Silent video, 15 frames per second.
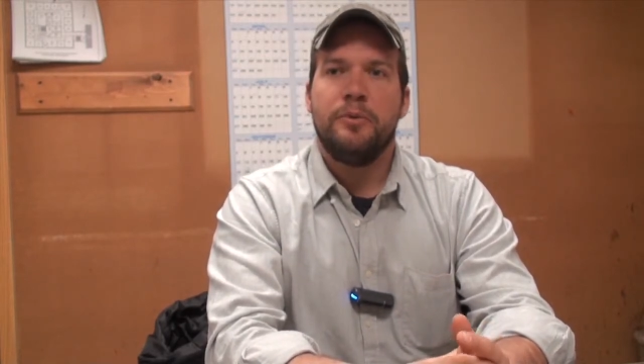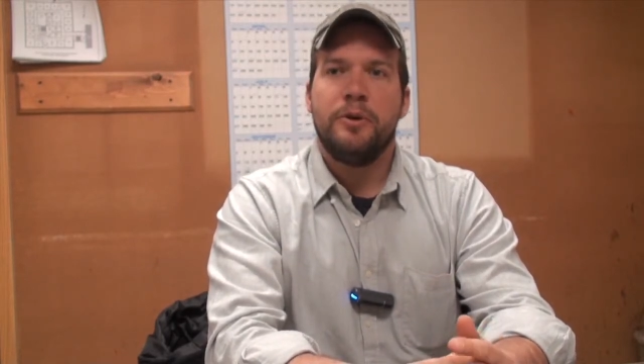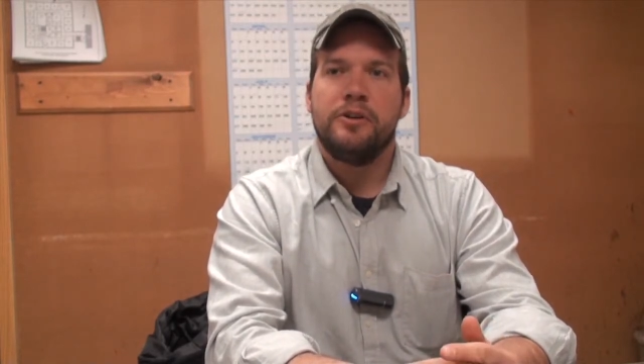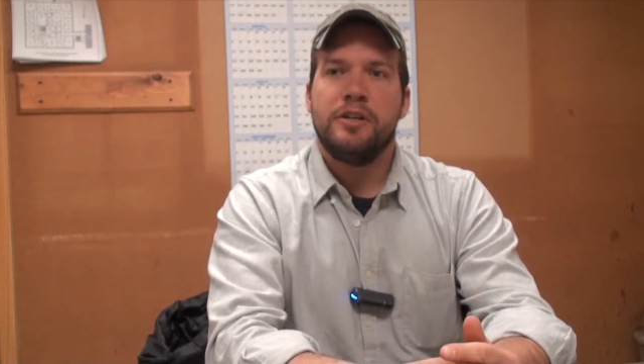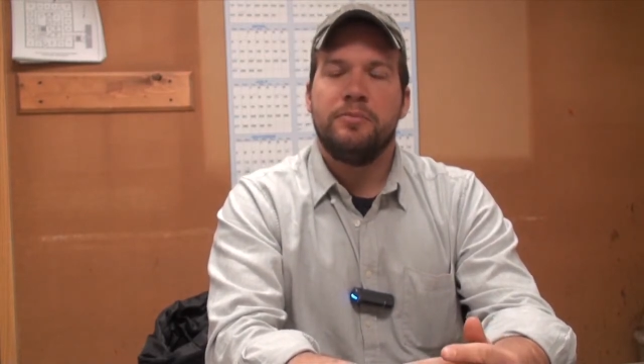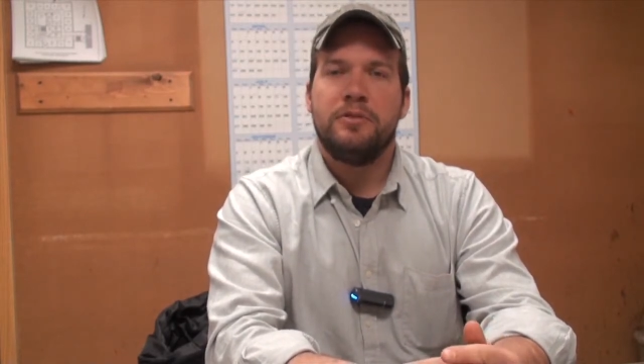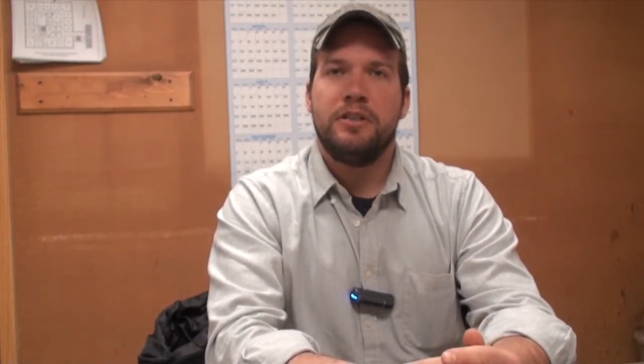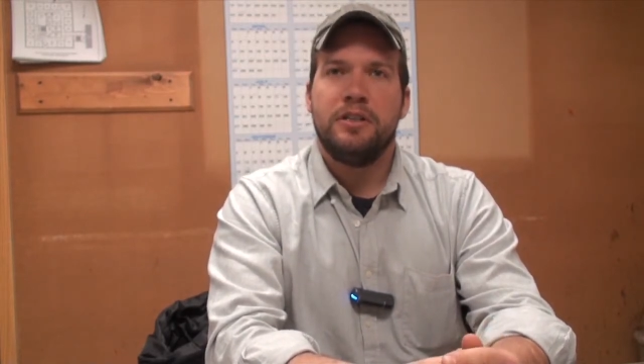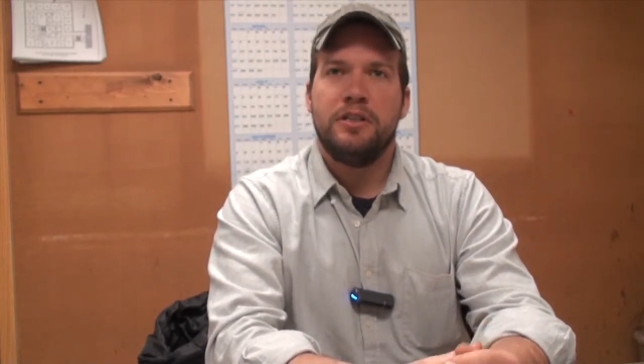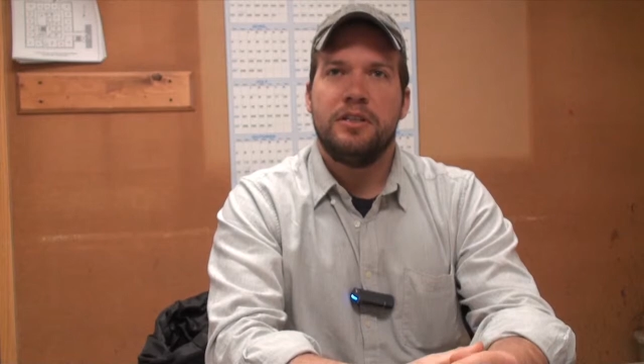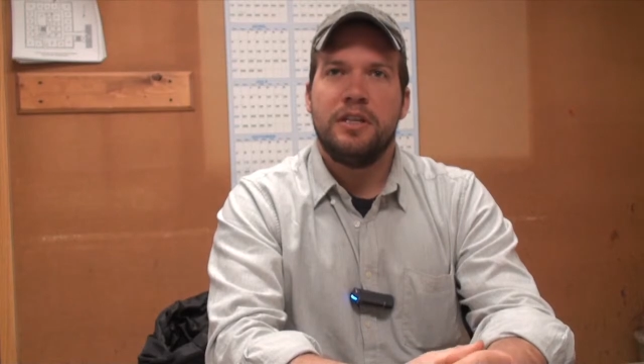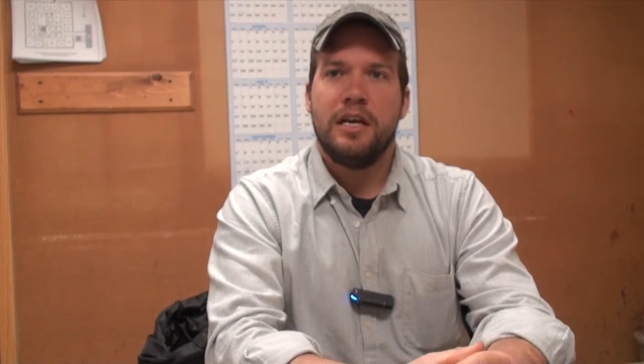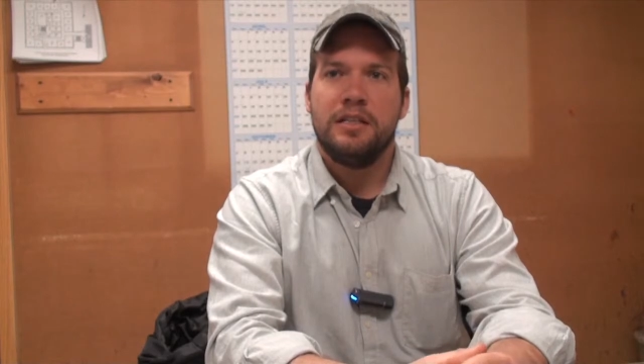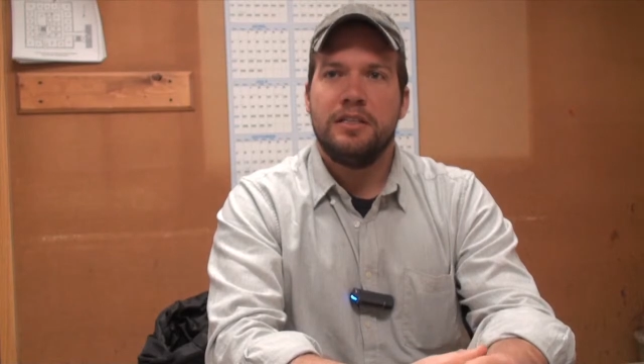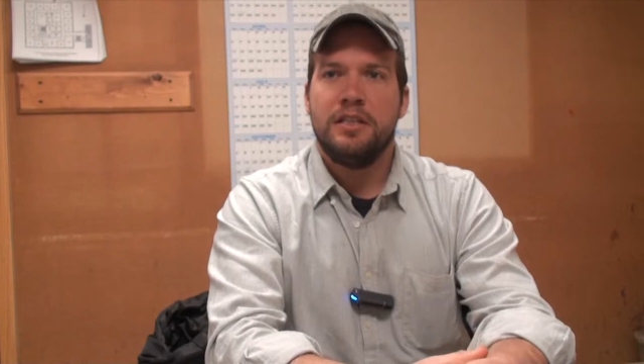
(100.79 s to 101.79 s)
we were up to
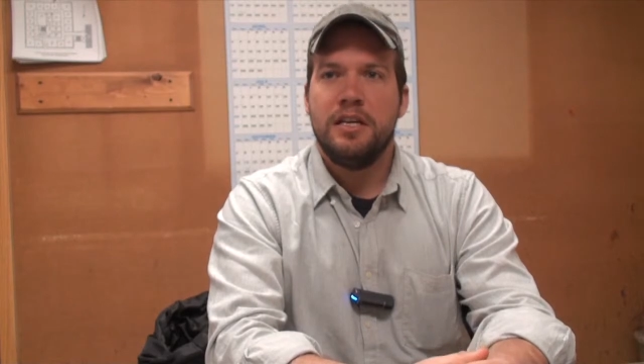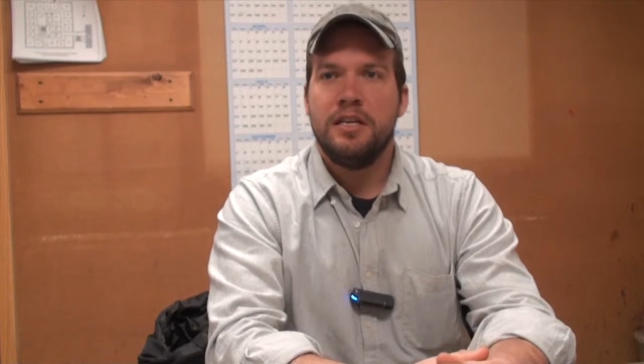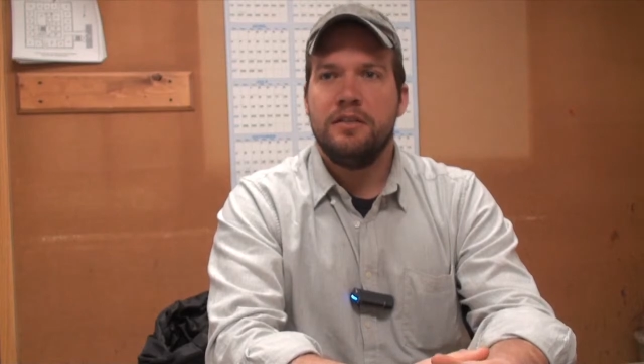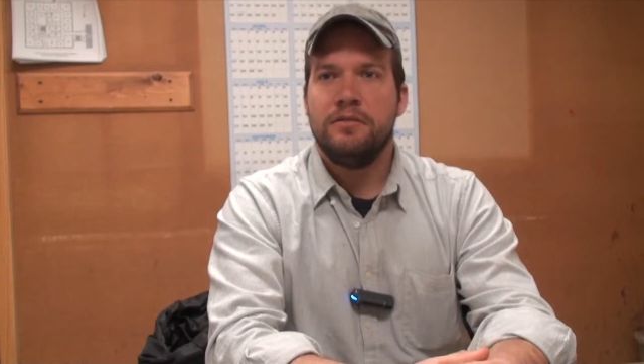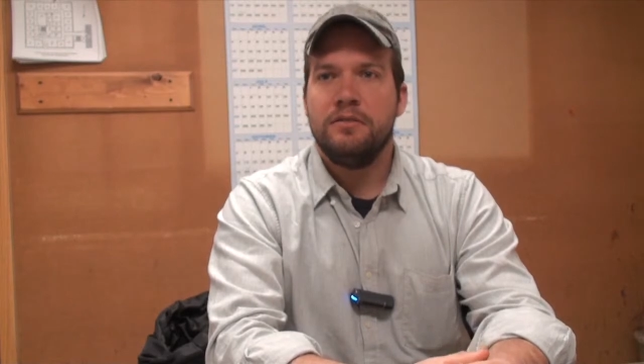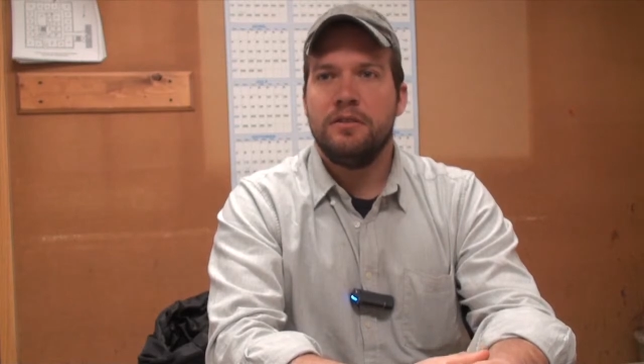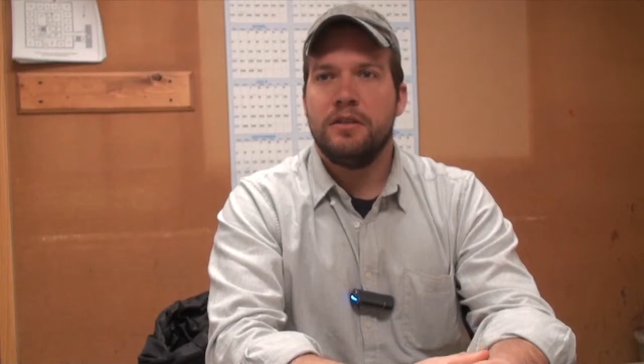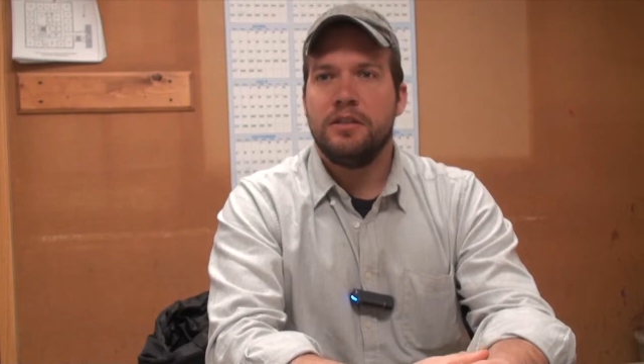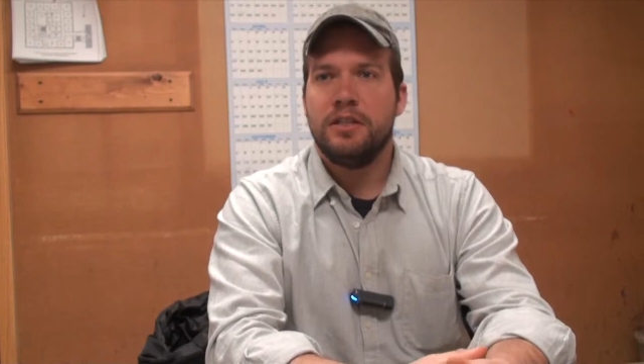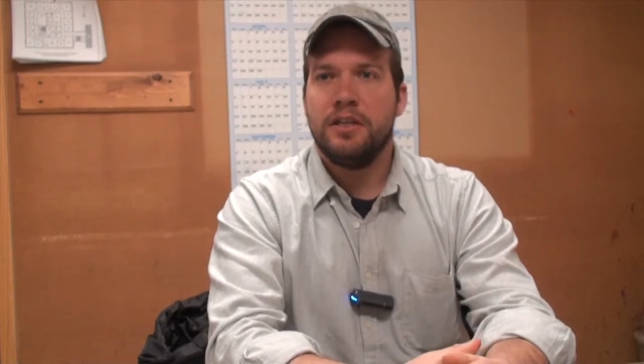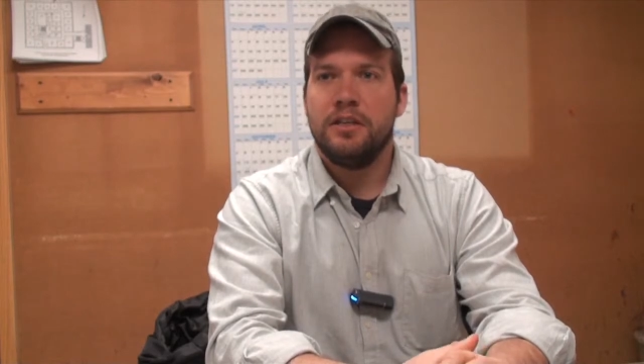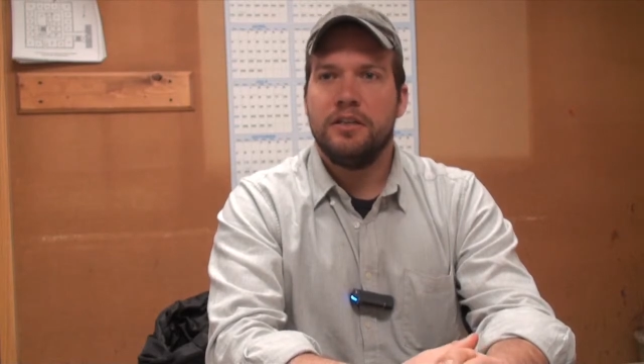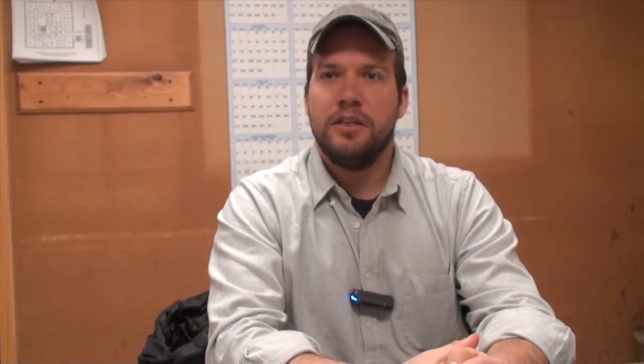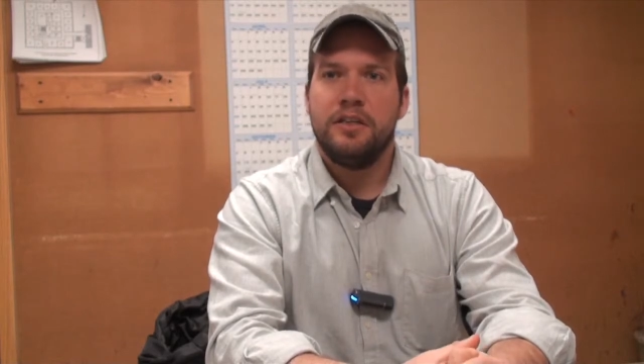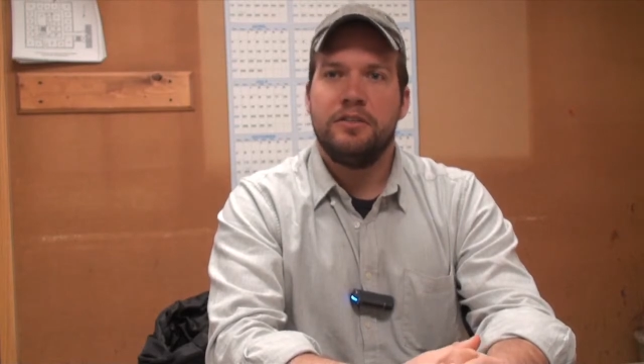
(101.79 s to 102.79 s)
19
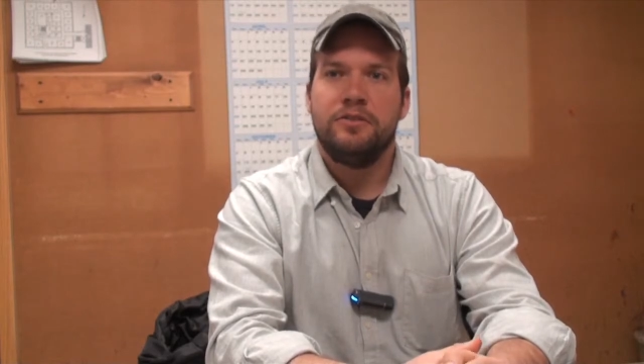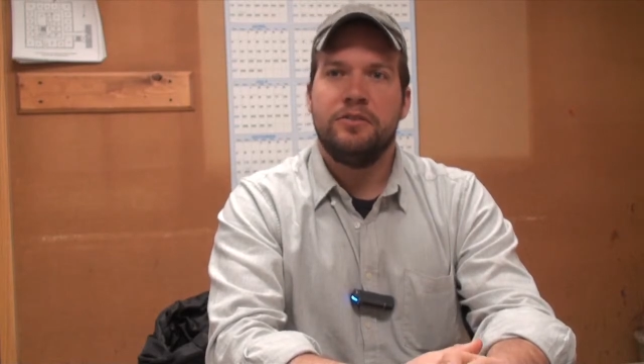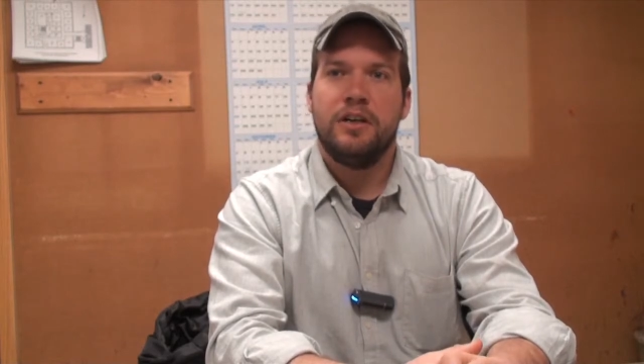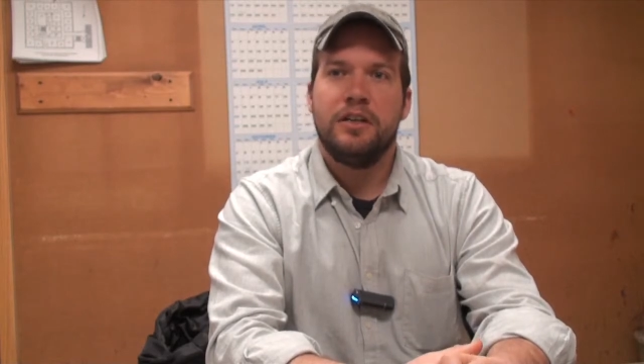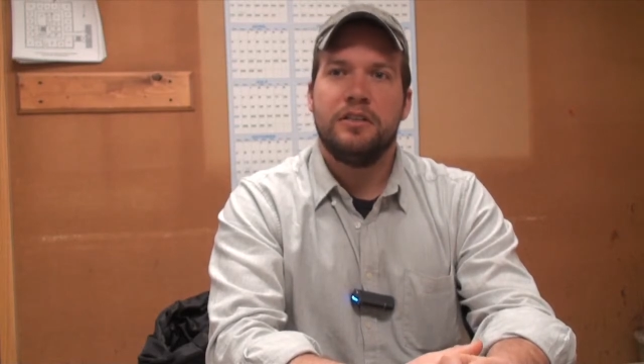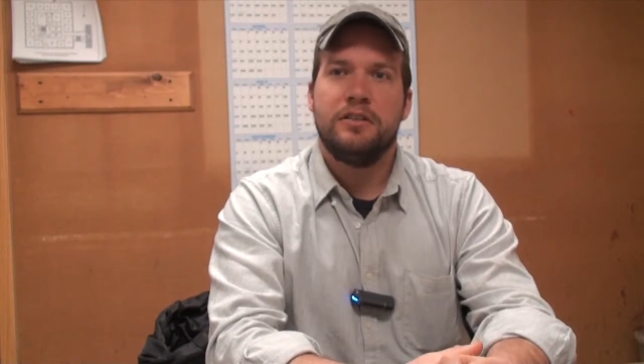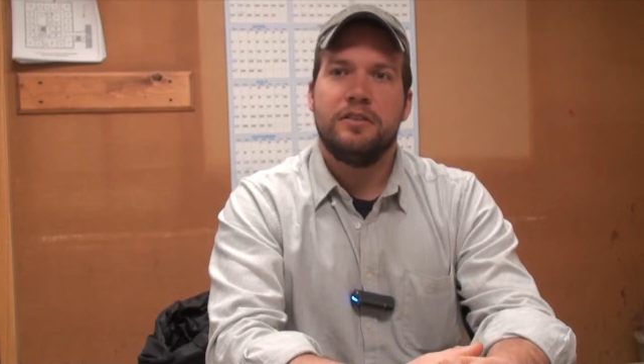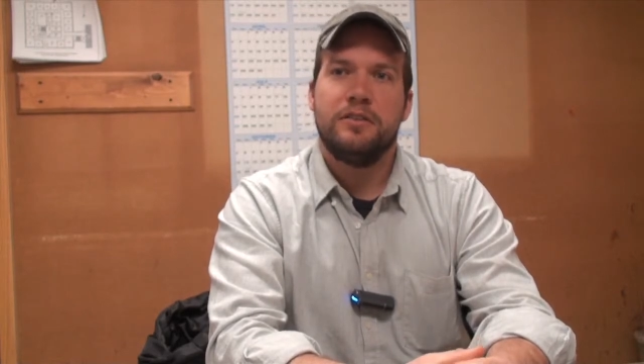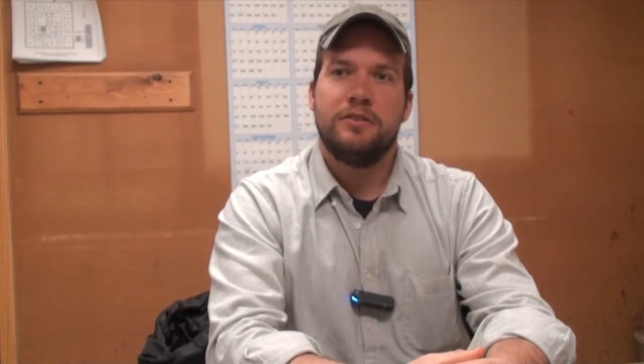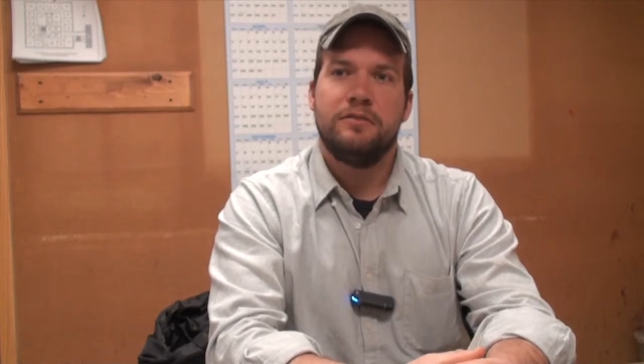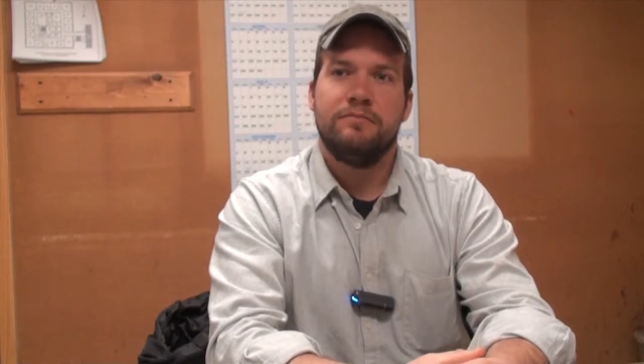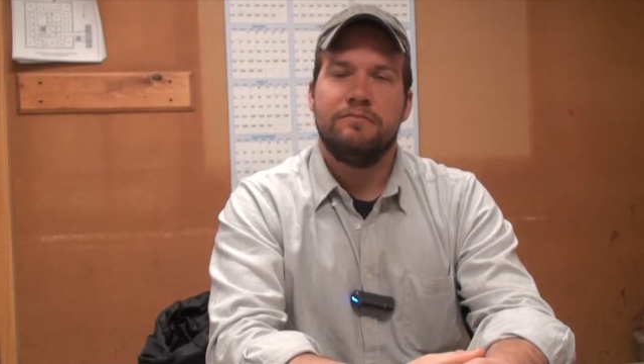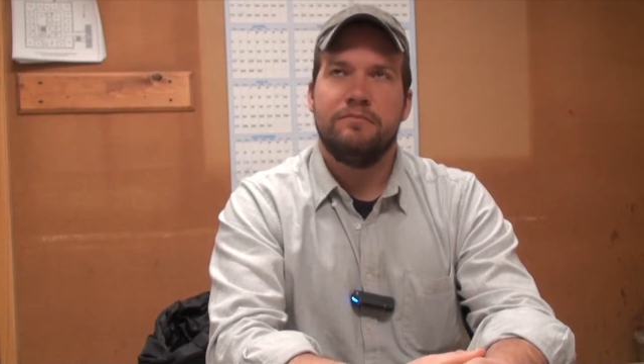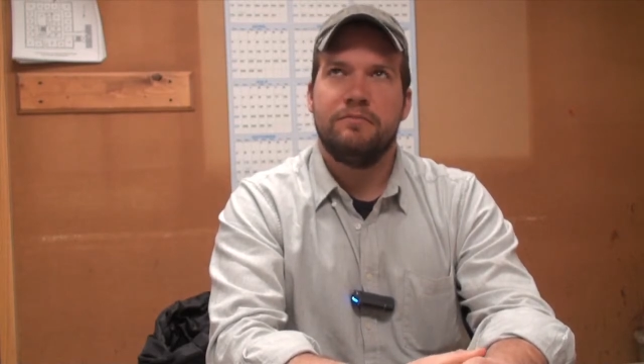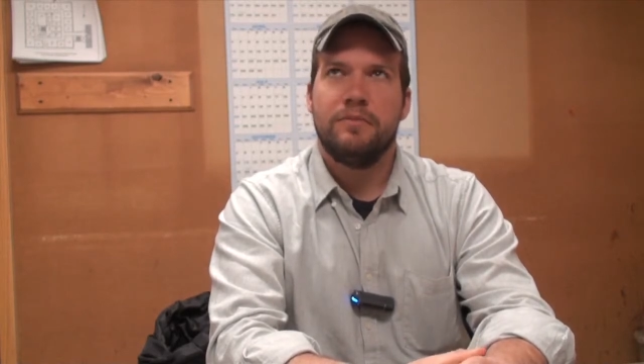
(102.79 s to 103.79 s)
articulated trucks,